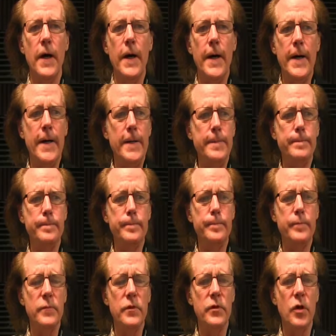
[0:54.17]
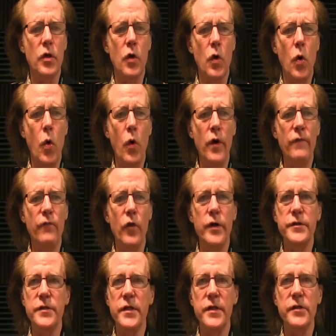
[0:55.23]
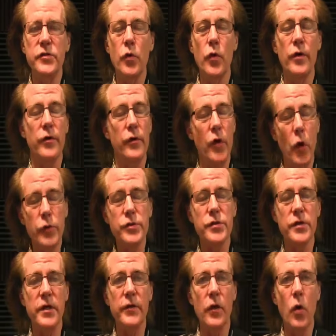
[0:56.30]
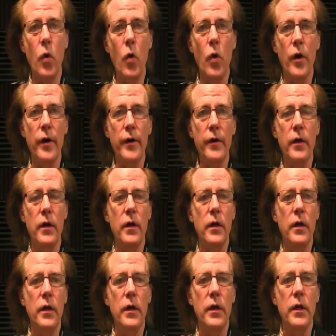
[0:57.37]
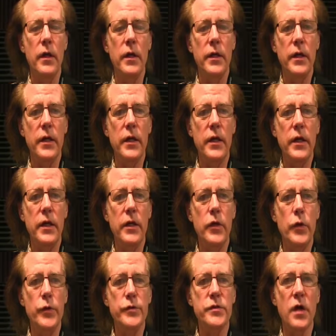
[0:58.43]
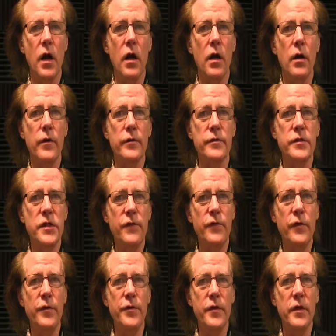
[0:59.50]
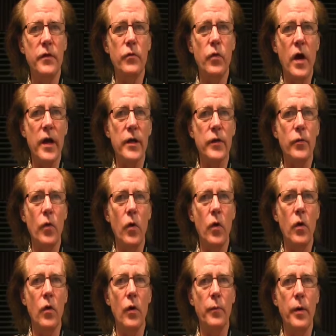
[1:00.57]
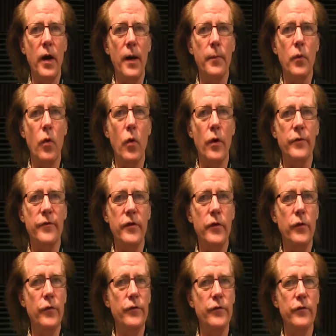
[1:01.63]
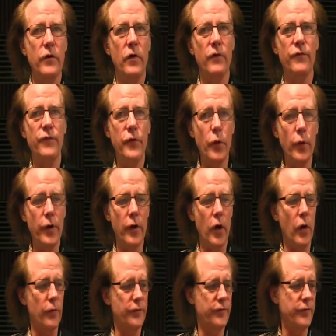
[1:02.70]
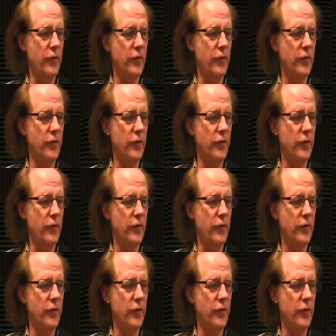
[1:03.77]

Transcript: The chord voicings, or notes in the chord, he used are different than rock and roll or pop chords. He used fewer notes.